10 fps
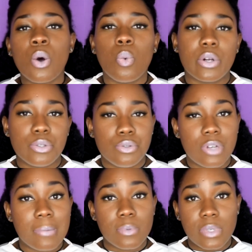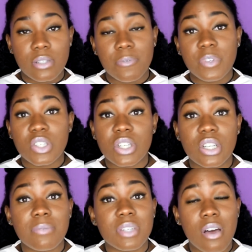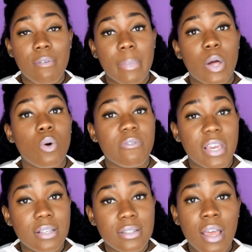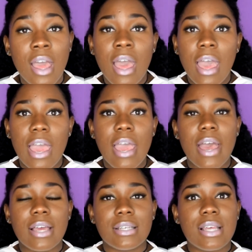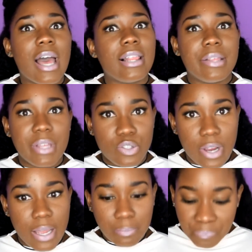1 or 2 drops was sufficient enough to cover my whole face, and I let that dry.